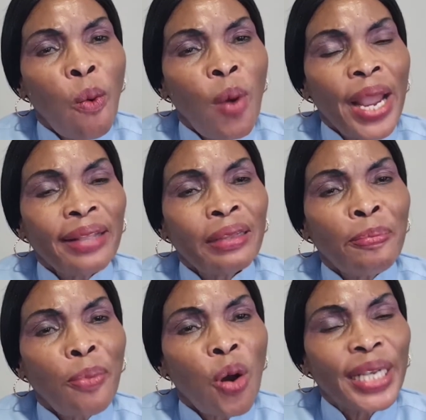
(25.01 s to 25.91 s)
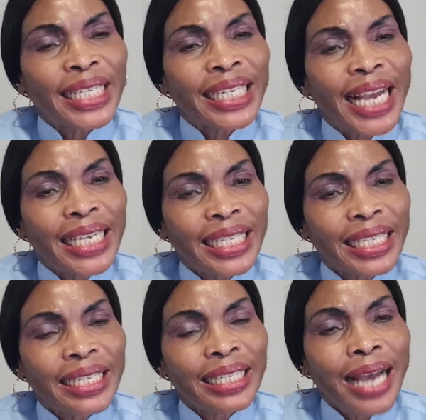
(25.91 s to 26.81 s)
where the boy's
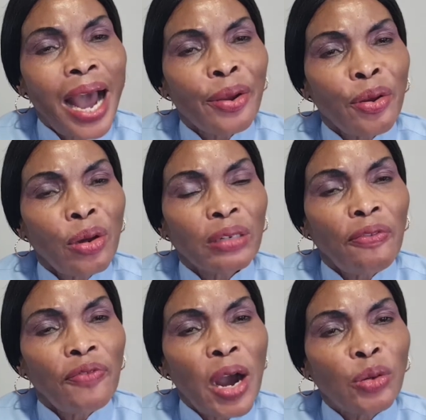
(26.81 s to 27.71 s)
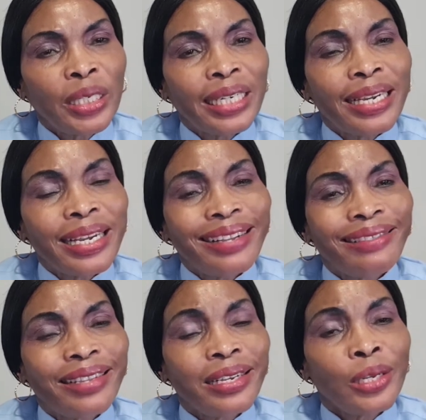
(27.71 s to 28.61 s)
testes are not found
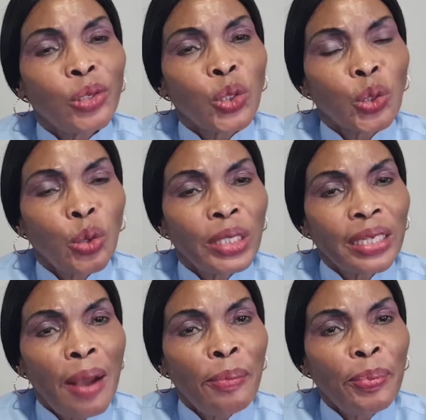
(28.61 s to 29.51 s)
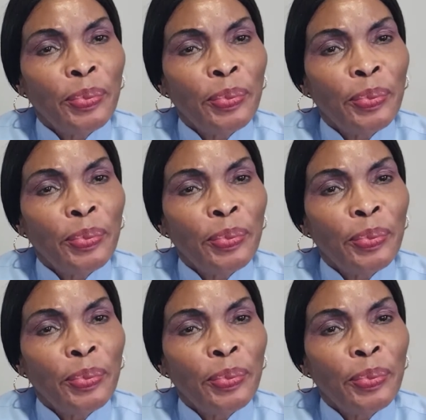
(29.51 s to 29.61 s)
in the scrotum.